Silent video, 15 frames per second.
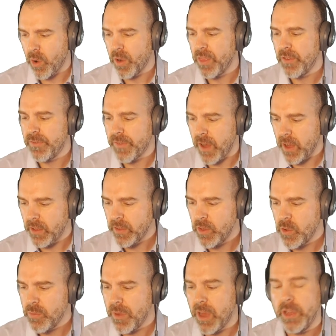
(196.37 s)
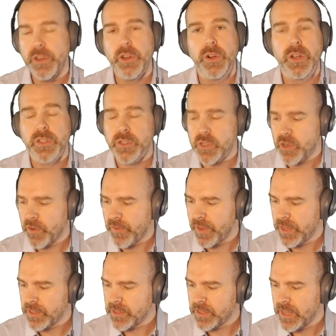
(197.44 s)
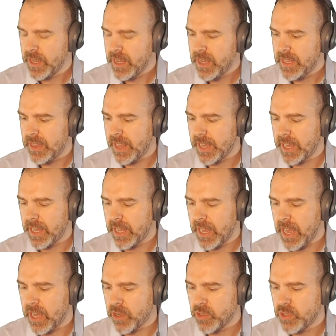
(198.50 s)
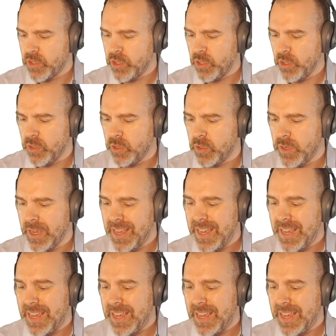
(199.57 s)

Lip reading: or the volume under a surface, like in Calc 2,